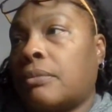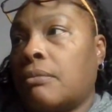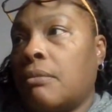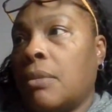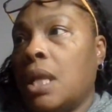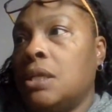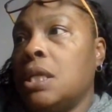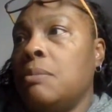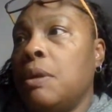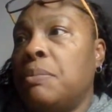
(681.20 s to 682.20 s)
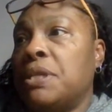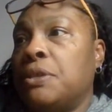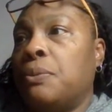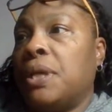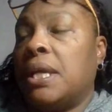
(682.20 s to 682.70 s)
it's going to be a busy
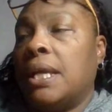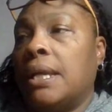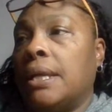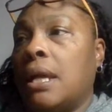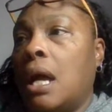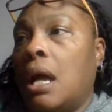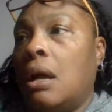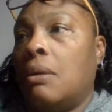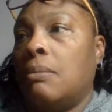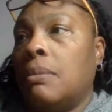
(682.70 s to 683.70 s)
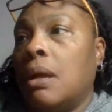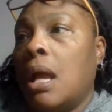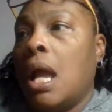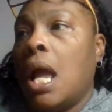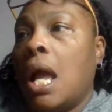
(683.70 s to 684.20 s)
weekend.
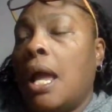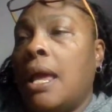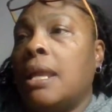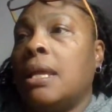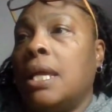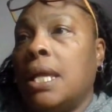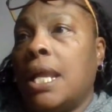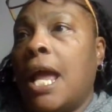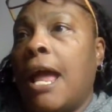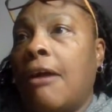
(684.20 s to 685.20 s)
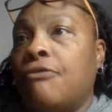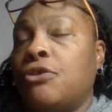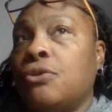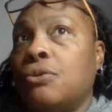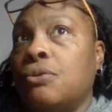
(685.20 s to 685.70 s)
And again, I have
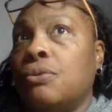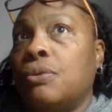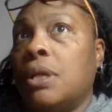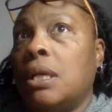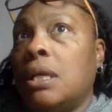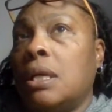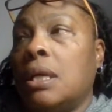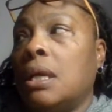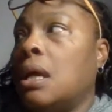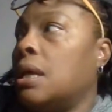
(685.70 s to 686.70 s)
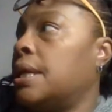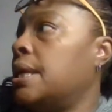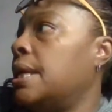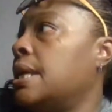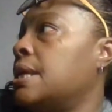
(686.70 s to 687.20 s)
to get Ian
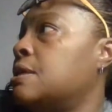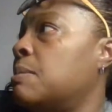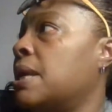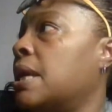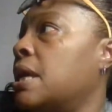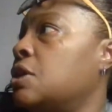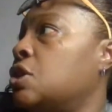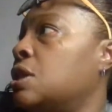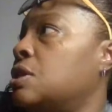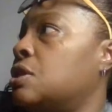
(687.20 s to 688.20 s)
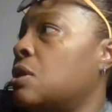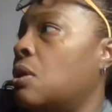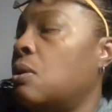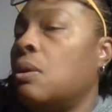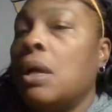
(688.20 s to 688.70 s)
his medication. So,
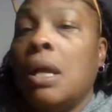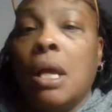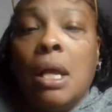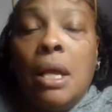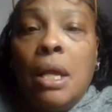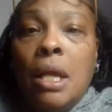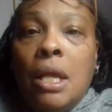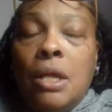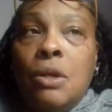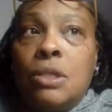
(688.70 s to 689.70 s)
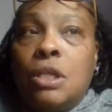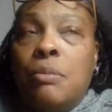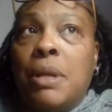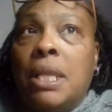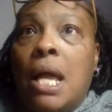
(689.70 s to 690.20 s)
you know, it's going to be a
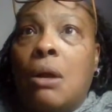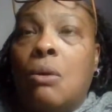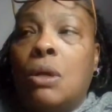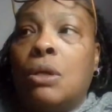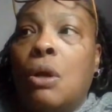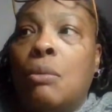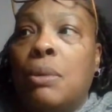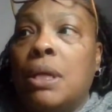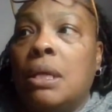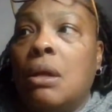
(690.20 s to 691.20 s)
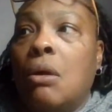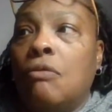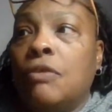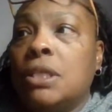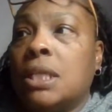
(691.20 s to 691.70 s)
lot going on. But hopefully it's
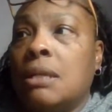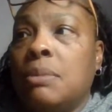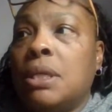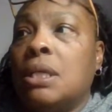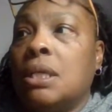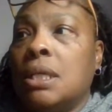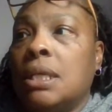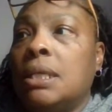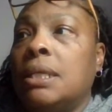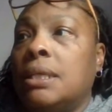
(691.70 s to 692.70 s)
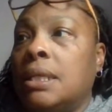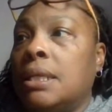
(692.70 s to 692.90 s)
going to be good and